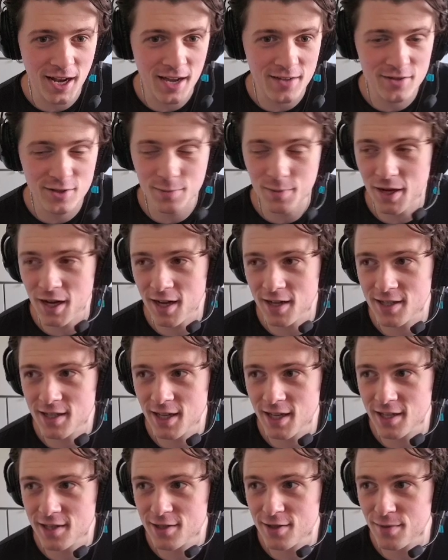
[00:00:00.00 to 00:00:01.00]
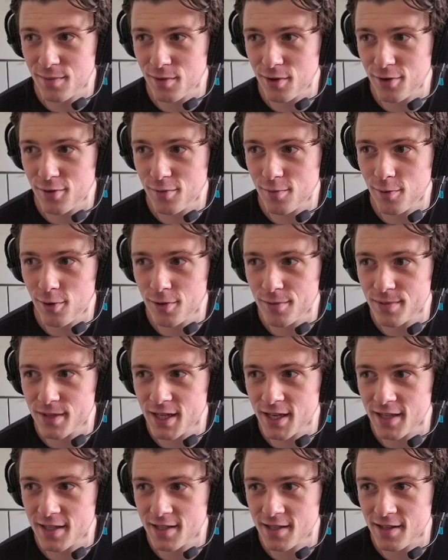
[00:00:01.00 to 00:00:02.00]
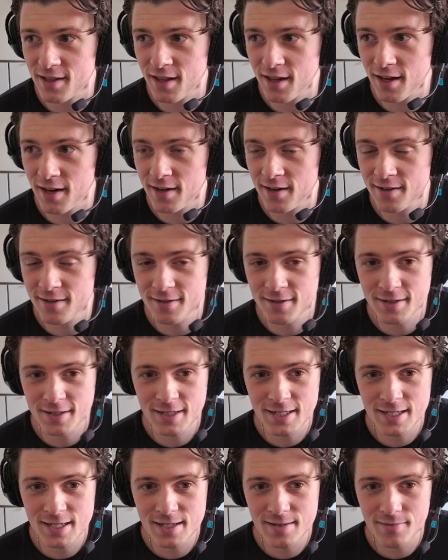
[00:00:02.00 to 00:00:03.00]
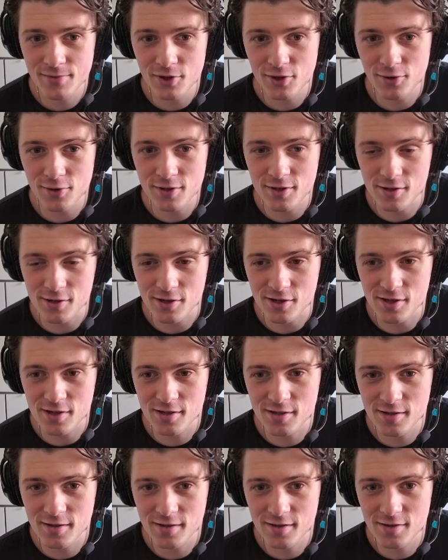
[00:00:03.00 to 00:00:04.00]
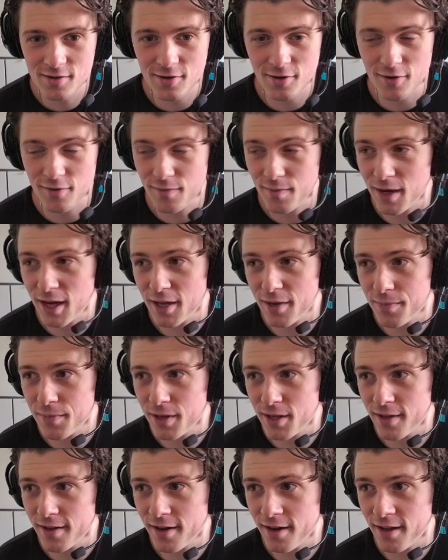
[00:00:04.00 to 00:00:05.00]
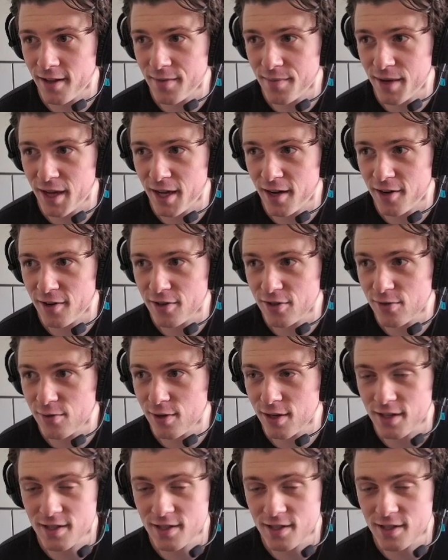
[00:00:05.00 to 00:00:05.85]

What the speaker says: some hot takes, some lukewarm takes in there. Those are just sort of my opinion on the matter. You guys